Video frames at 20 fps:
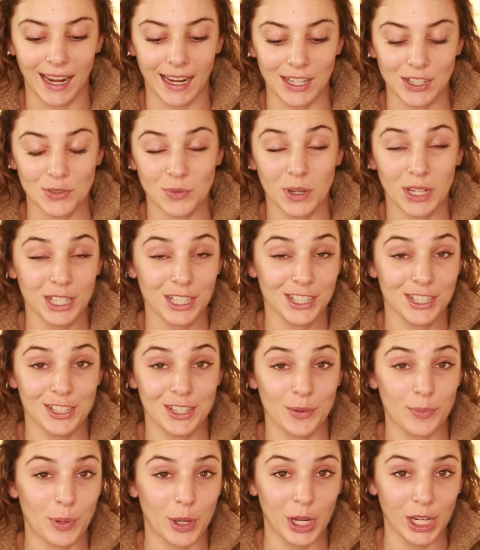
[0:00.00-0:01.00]
I just wanted to
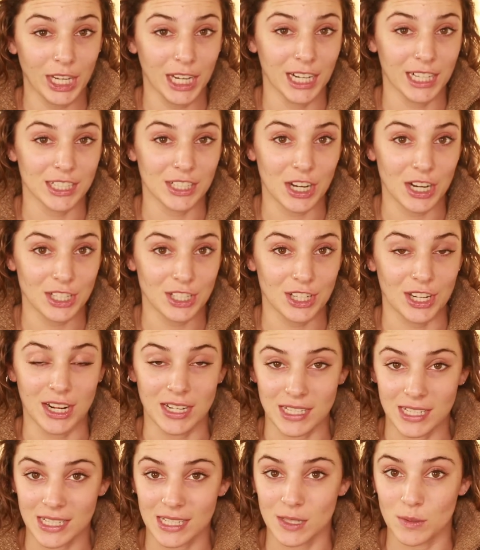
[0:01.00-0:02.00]
jump on here and talk to you
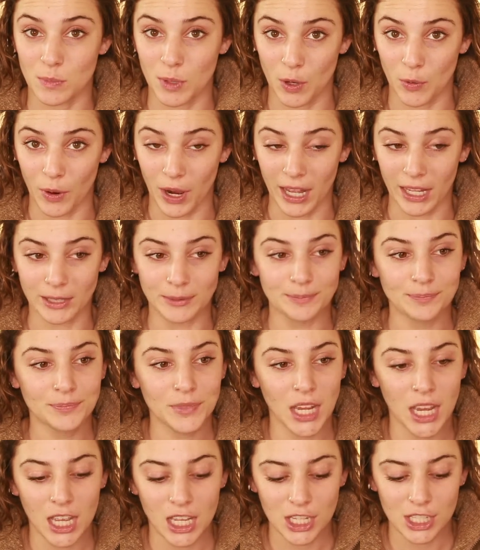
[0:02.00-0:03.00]
guys because it's been a while.
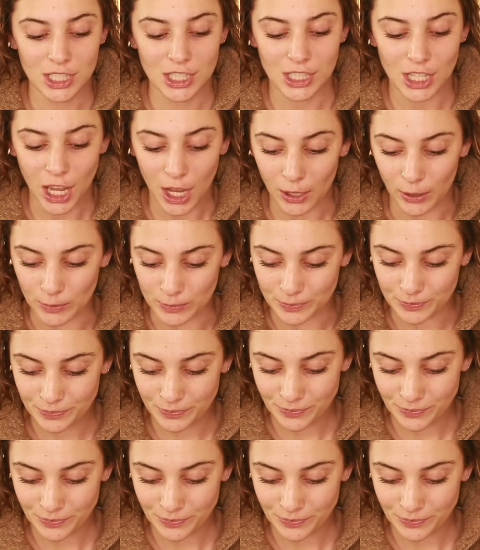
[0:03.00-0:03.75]
So